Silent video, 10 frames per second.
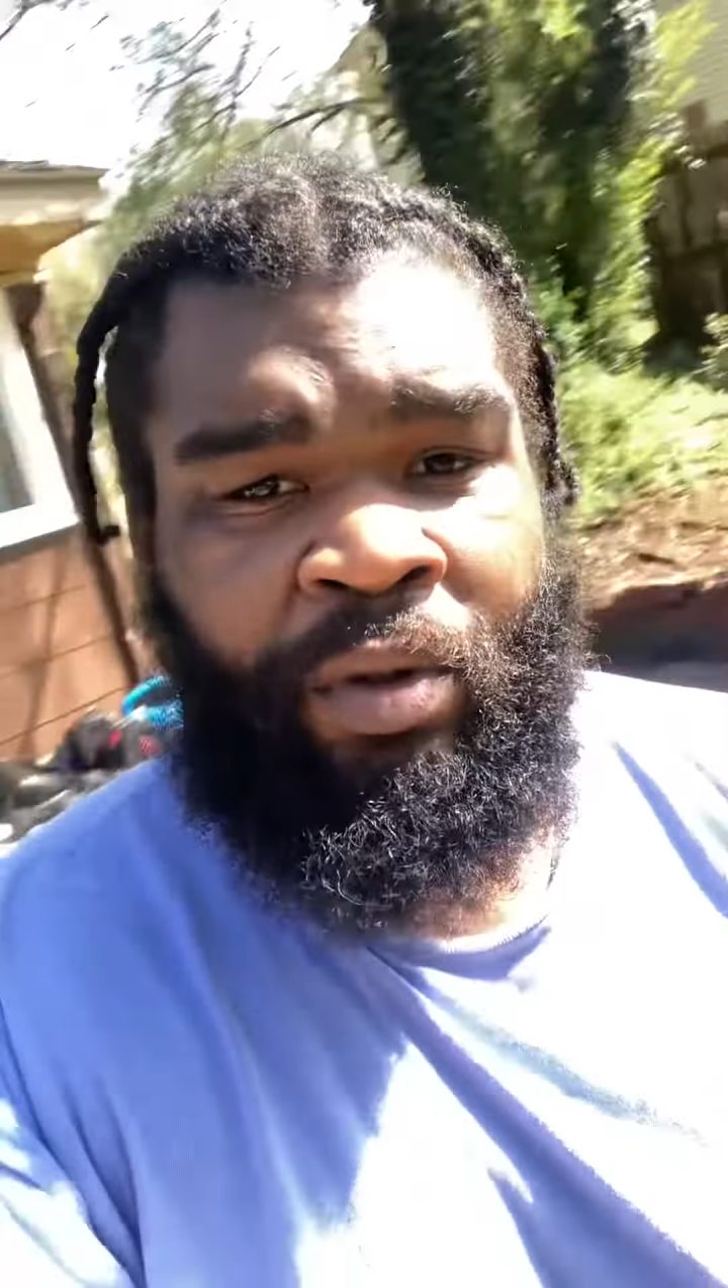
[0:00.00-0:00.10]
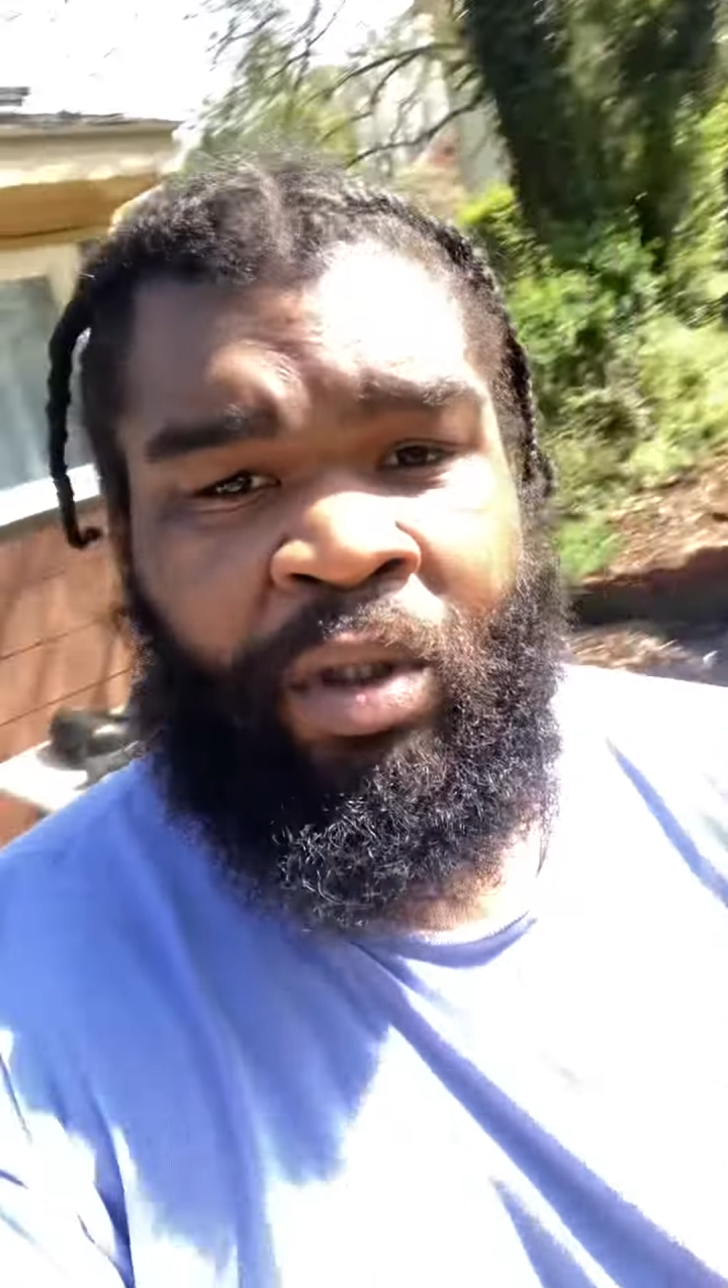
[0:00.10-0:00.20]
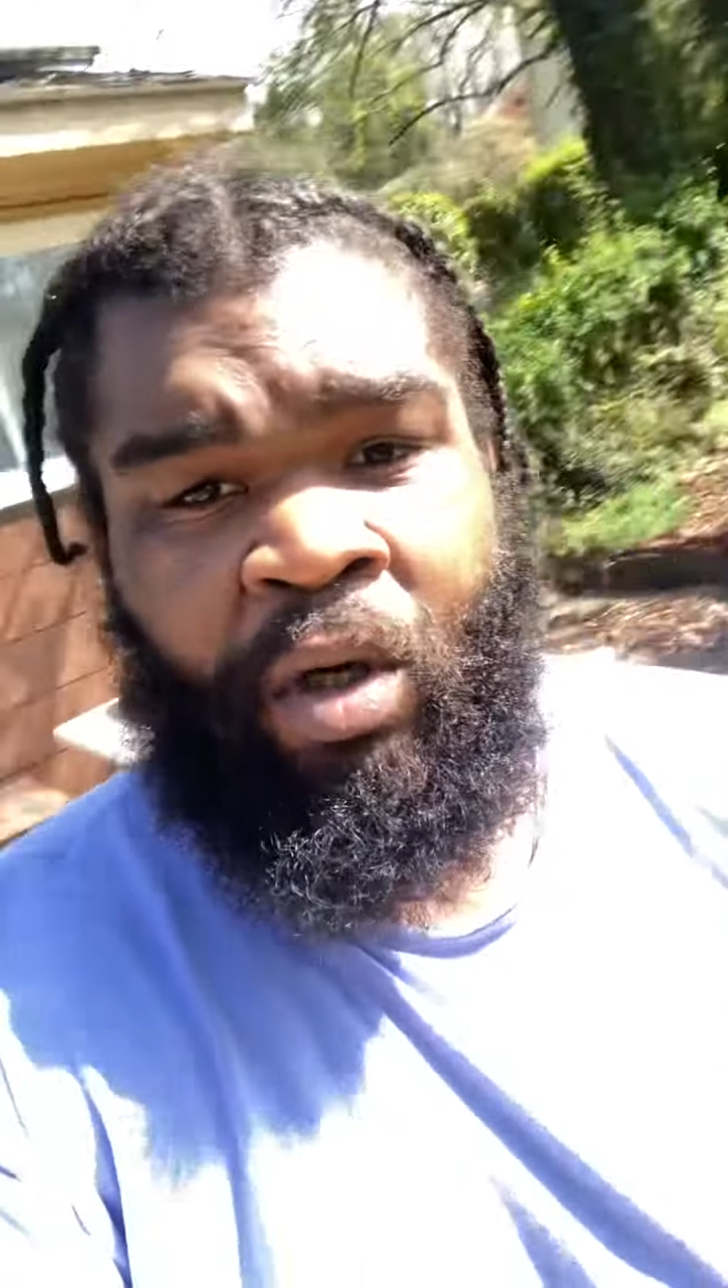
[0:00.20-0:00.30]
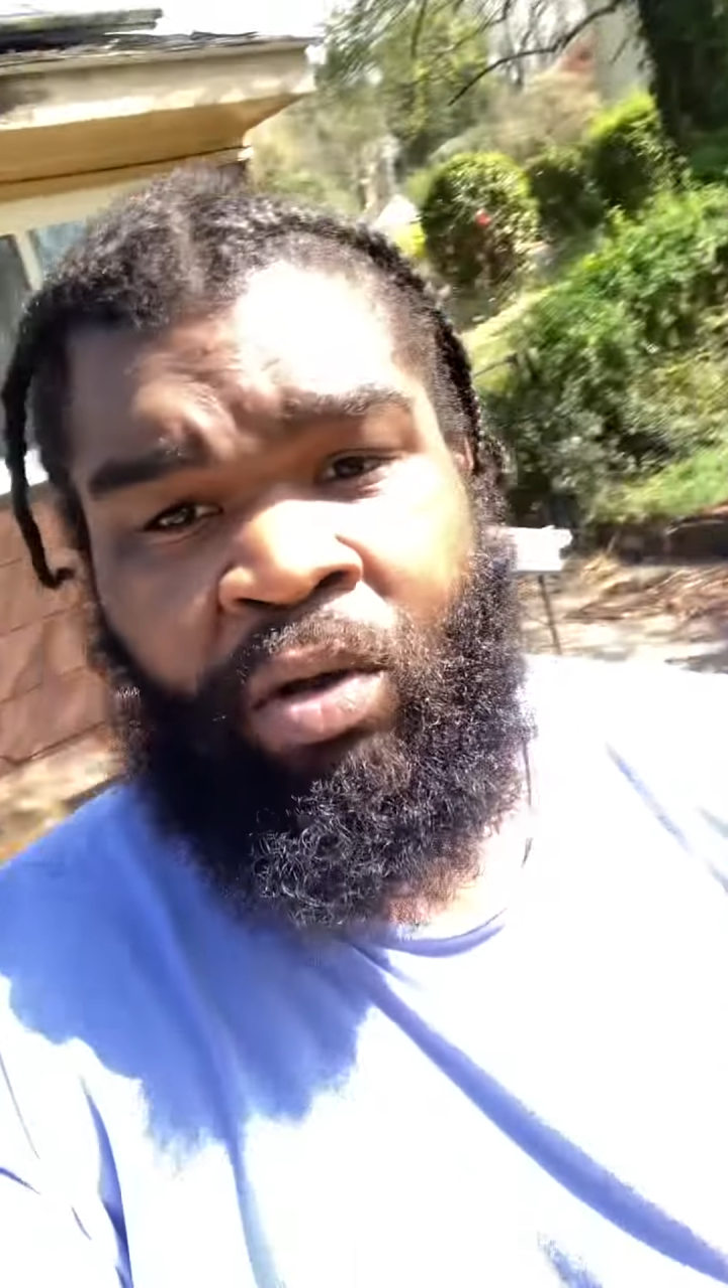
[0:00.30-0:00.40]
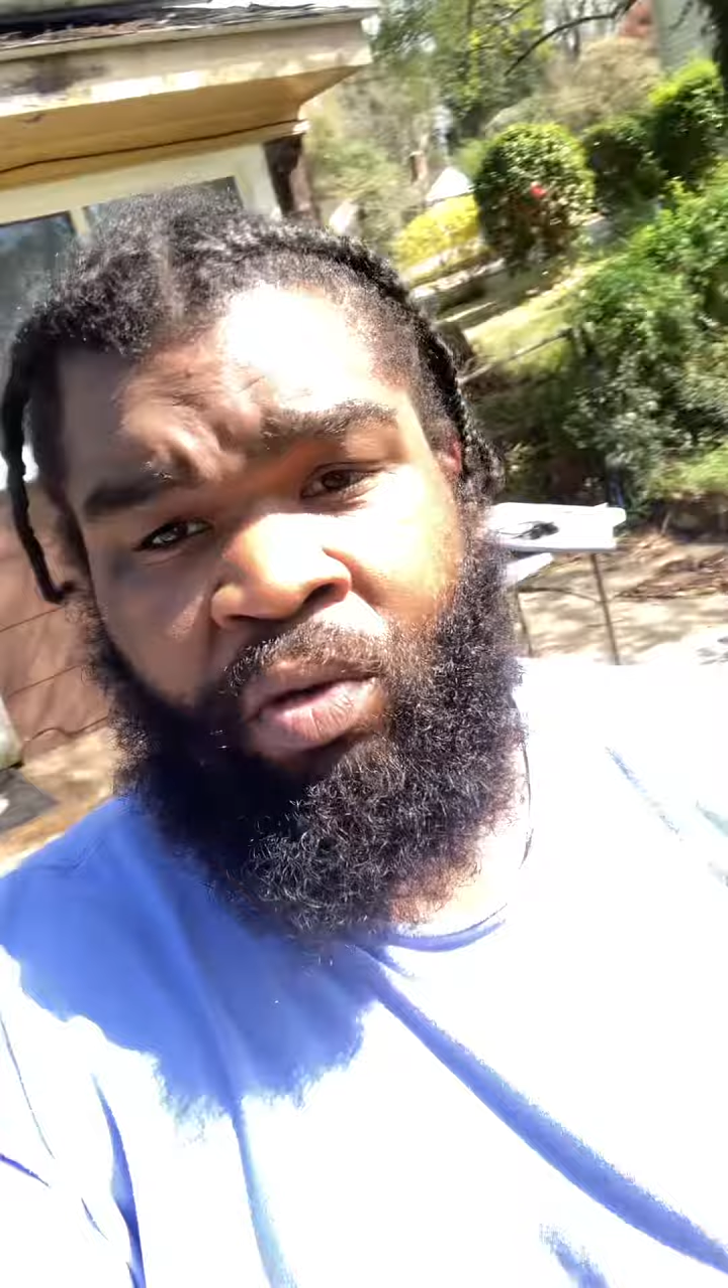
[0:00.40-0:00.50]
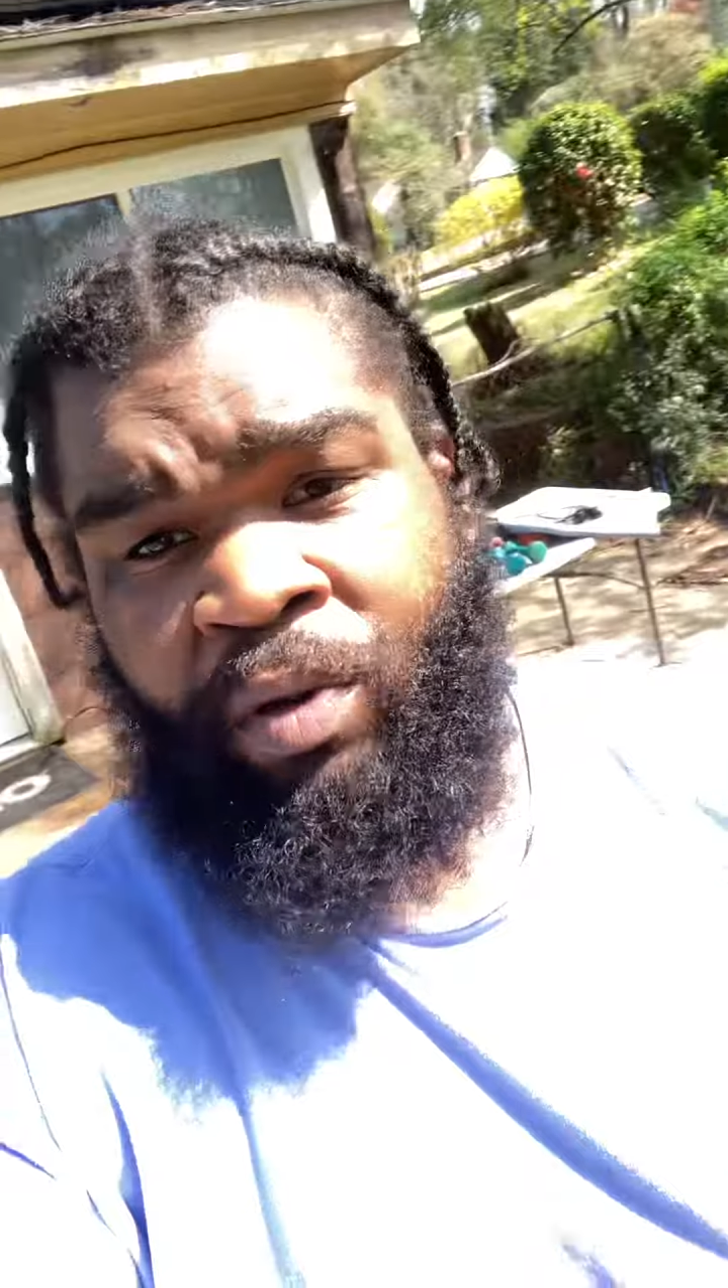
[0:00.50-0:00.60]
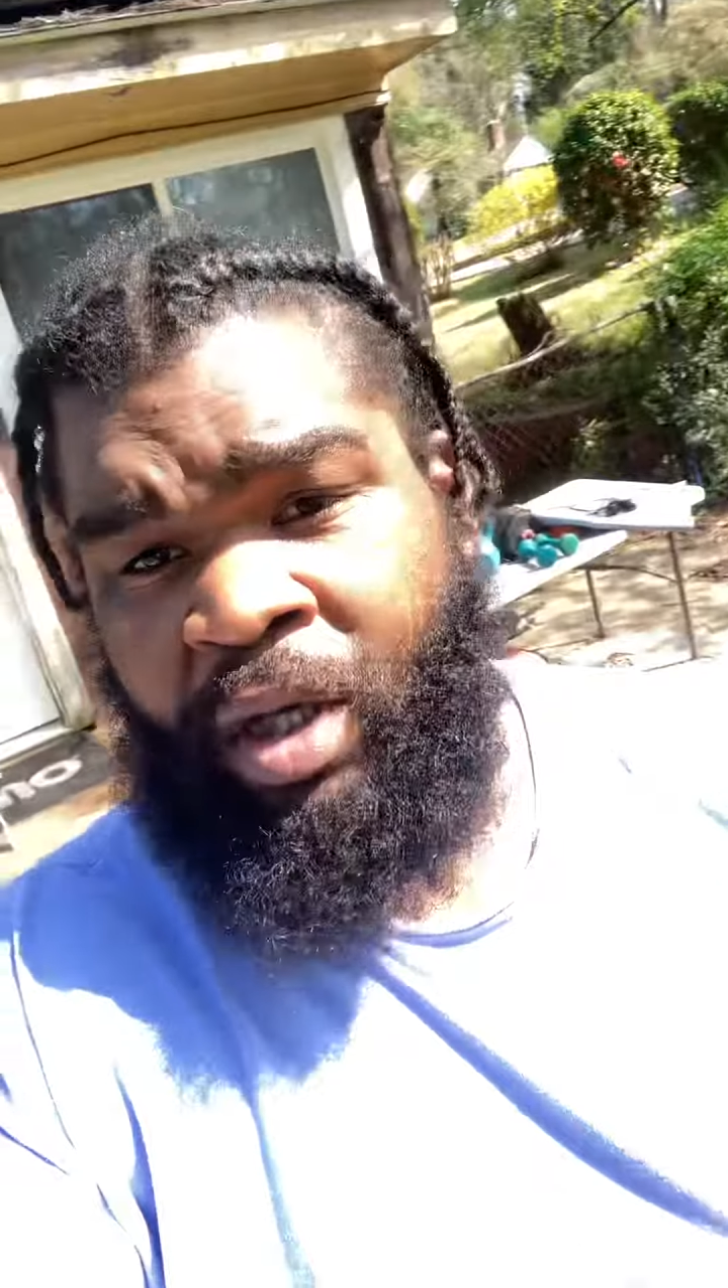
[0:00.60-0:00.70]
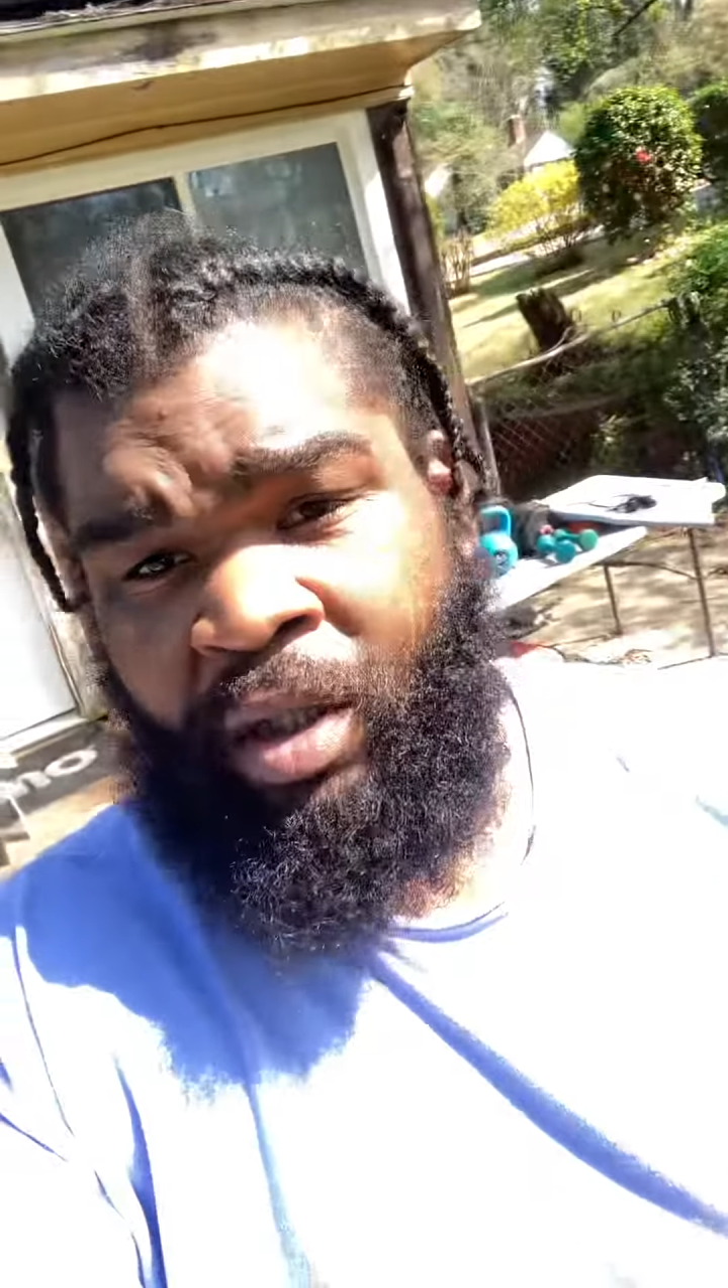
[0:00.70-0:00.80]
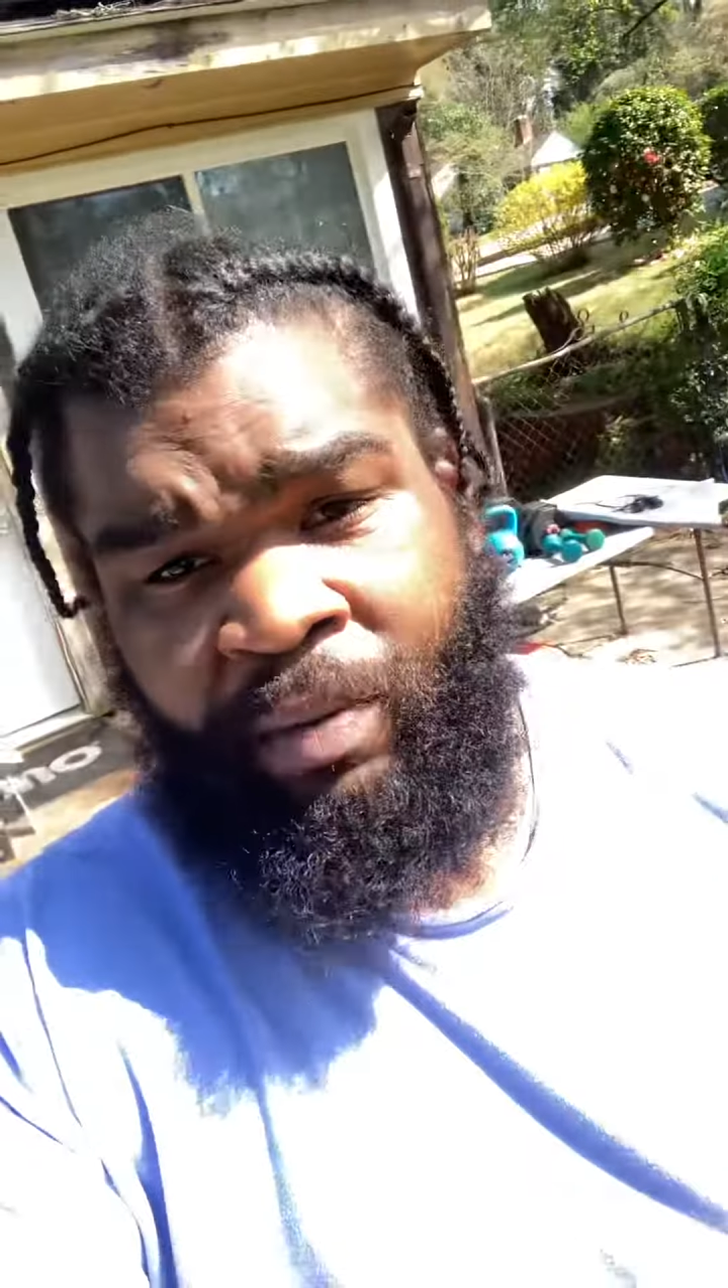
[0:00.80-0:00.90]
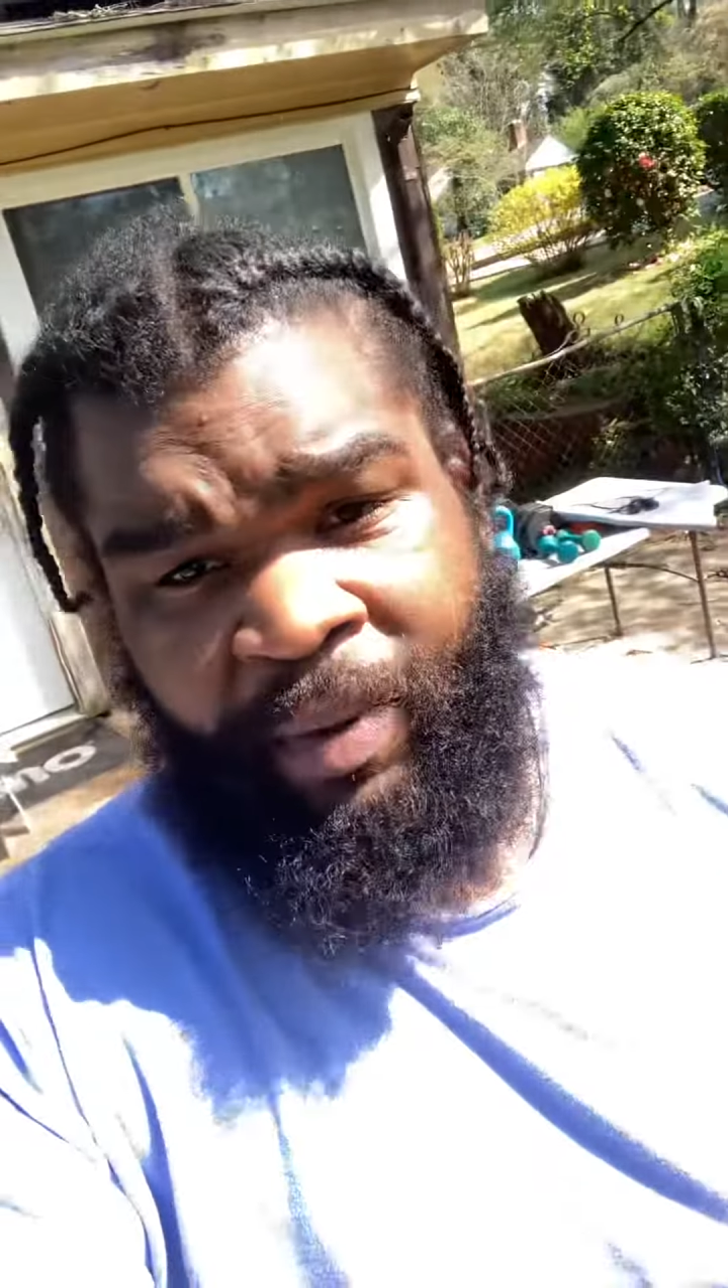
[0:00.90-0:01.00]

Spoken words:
on a regular